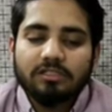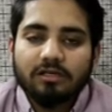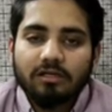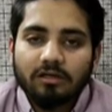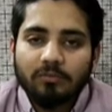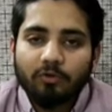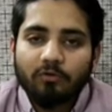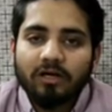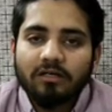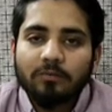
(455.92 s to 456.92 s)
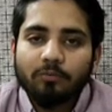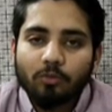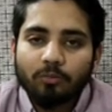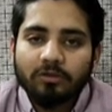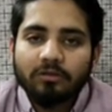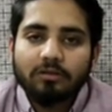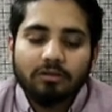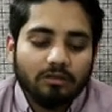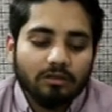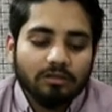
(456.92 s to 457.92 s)
provide the proper
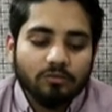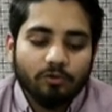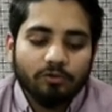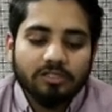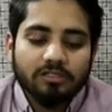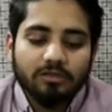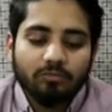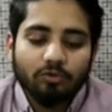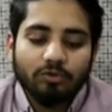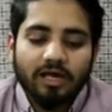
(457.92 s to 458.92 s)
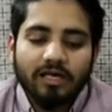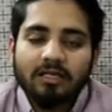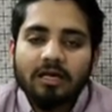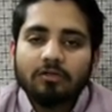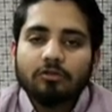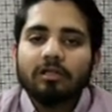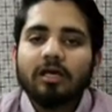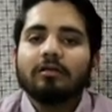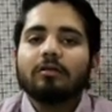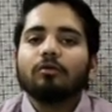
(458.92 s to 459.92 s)
support system to that, so that